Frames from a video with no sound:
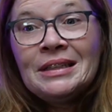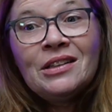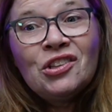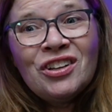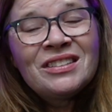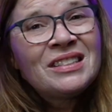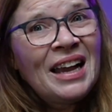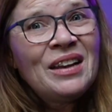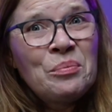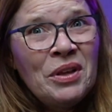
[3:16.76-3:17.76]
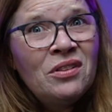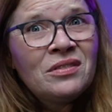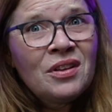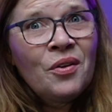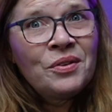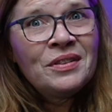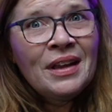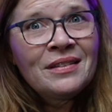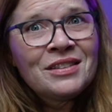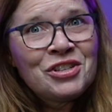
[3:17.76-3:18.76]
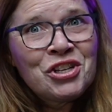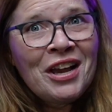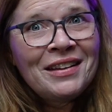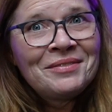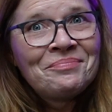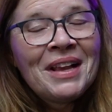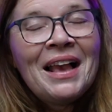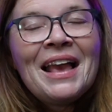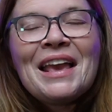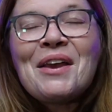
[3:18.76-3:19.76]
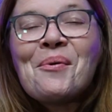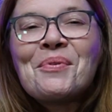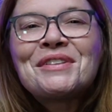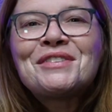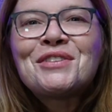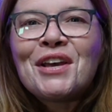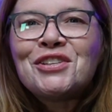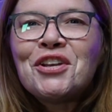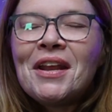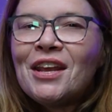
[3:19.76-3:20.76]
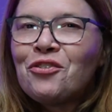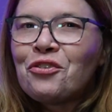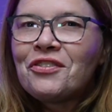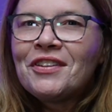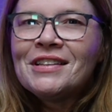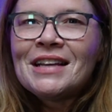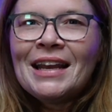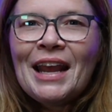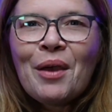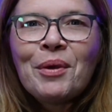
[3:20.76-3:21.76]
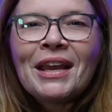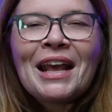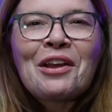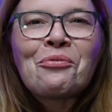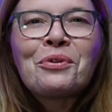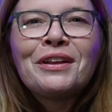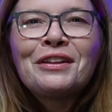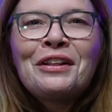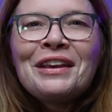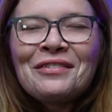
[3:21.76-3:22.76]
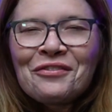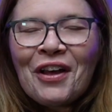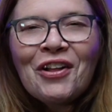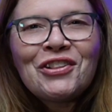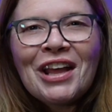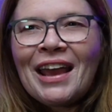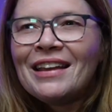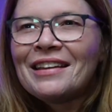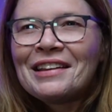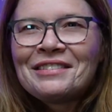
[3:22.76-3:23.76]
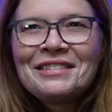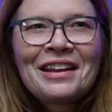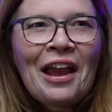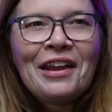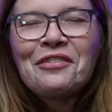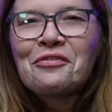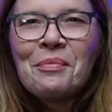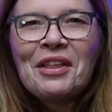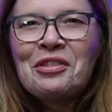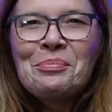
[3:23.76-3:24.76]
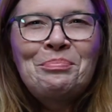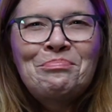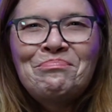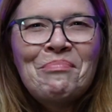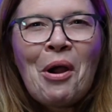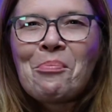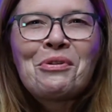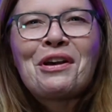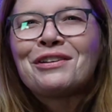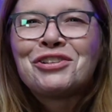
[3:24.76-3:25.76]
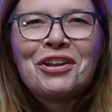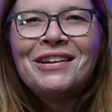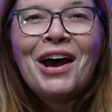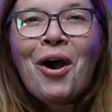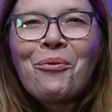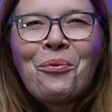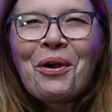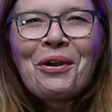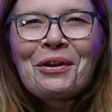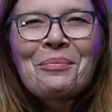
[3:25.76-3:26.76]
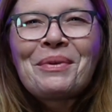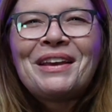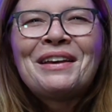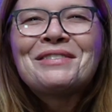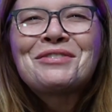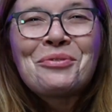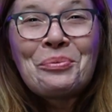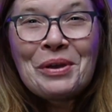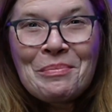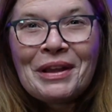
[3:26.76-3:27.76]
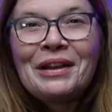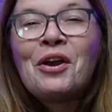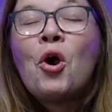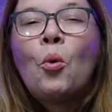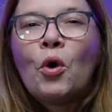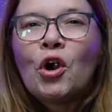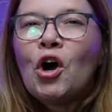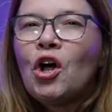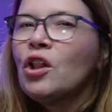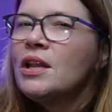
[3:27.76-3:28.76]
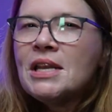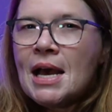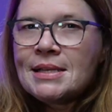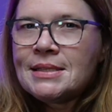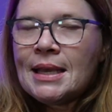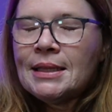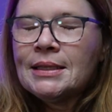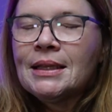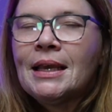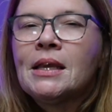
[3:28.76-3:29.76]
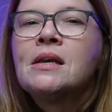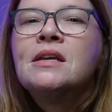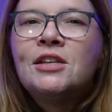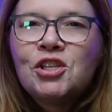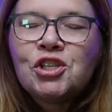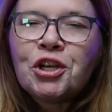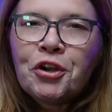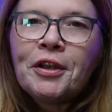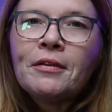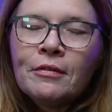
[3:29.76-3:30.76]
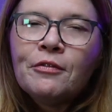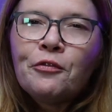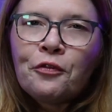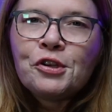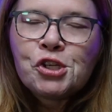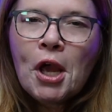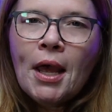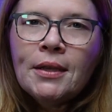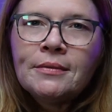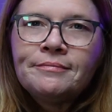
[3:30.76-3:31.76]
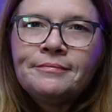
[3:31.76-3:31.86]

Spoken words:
looked kind of milquetoast next to Judd. It was such an interesting dynamic, and I really felt like it kind of made our production not work because the women were all not silently cheering for Judd.